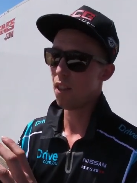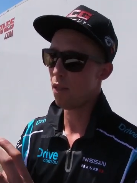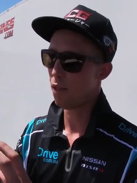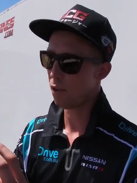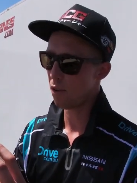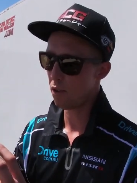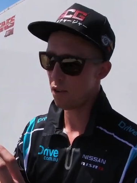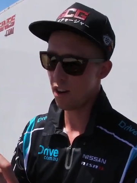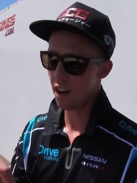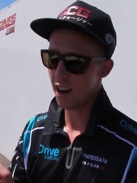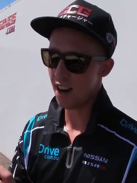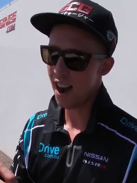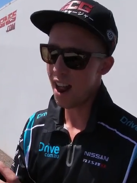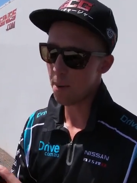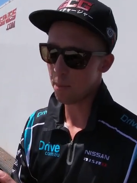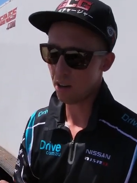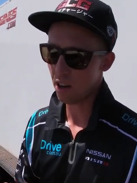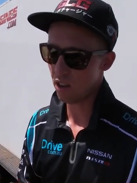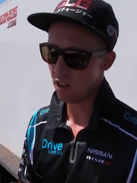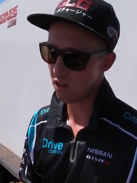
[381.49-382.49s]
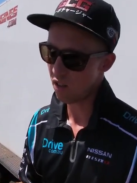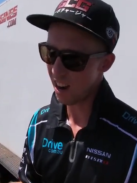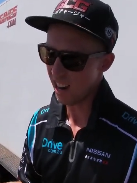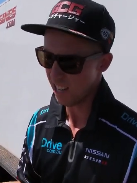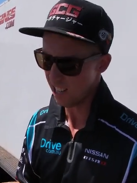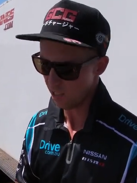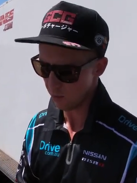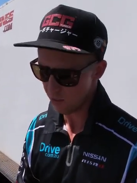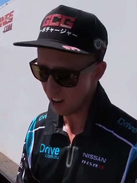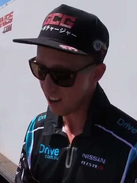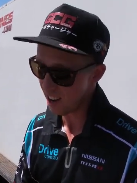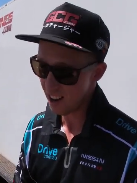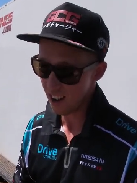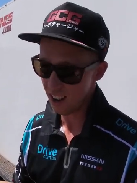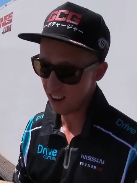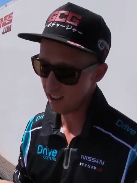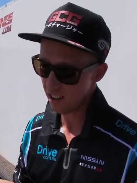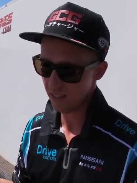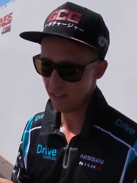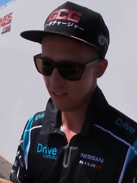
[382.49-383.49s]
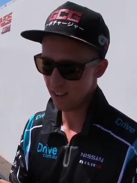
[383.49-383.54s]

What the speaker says: through an app called Race Render,